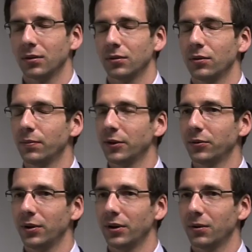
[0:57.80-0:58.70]
So the
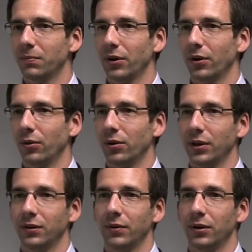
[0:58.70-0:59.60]
best way to compare
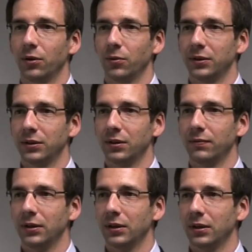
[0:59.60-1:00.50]
online video with
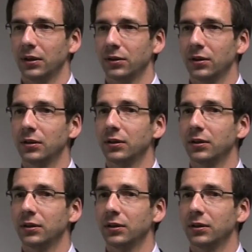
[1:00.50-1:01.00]
TV is not